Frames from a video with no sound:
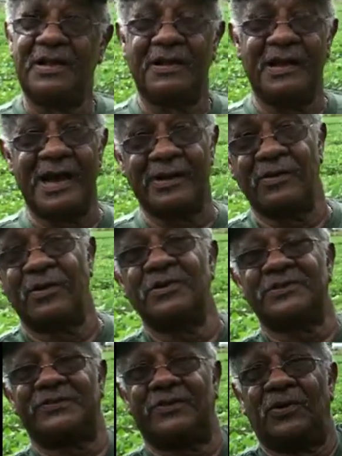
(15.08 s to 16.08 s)
lot of
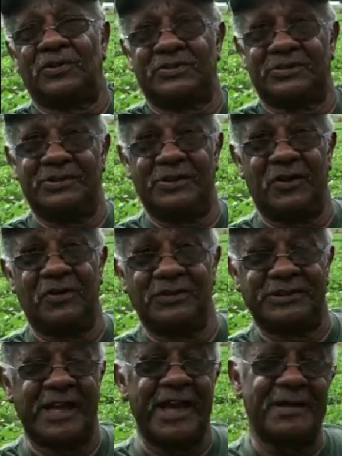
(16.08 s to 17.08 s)
those folks,
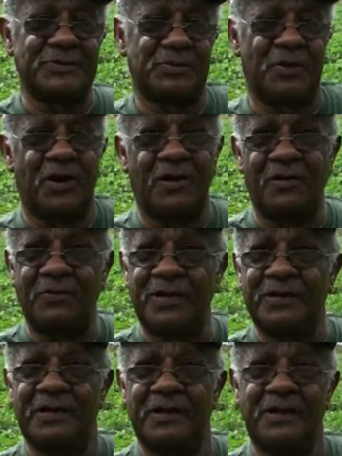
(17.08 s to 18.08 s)
James
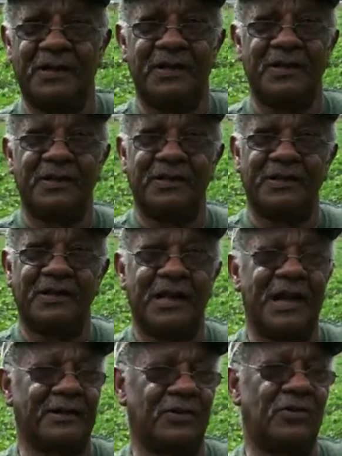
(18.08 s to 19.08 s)
Baldwin, a
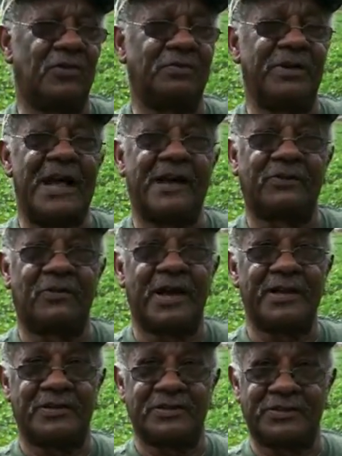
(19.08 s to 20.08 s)
lot of old black
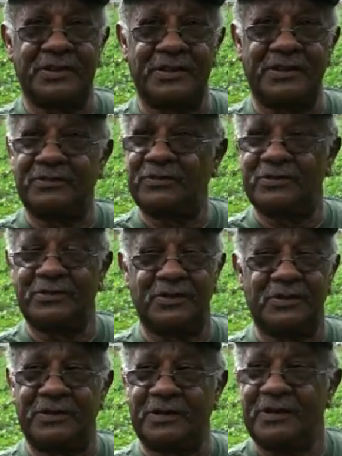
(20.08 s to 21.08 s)
writers. They
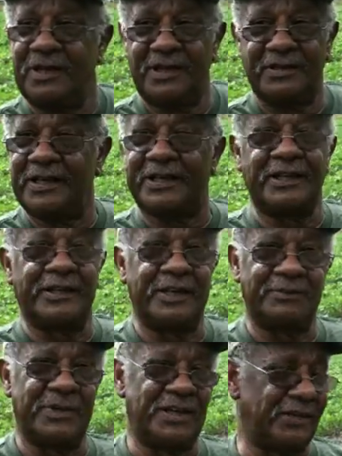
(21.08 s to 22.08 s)
can
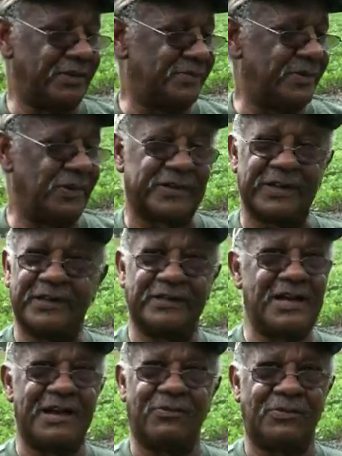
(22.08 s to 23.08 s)
get me in a book,
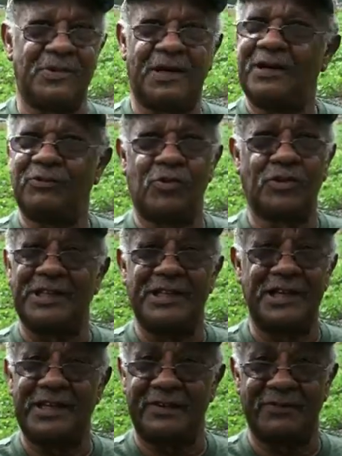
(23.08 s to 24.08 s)
and I
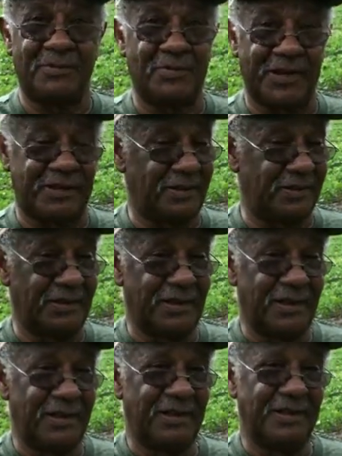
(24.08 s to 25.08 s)
won't leave. I'm ready.
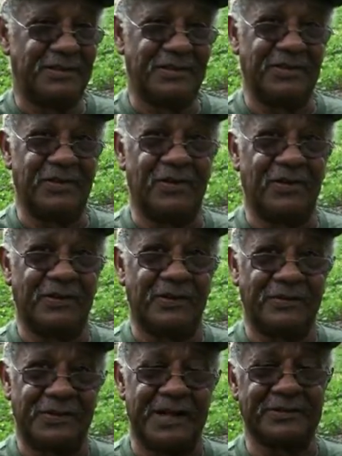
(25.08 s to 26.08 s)

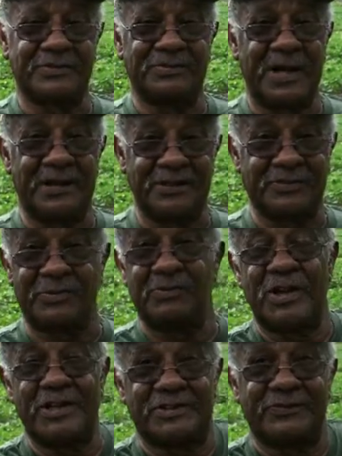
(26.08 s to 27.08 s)
That's my
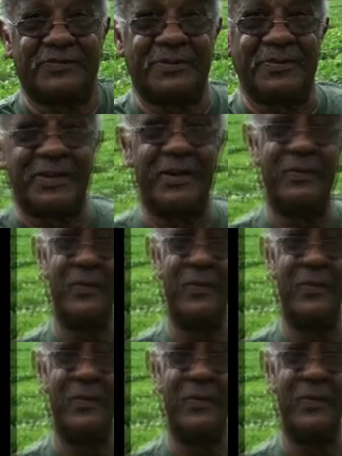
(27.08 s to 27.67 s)
inspiration from them.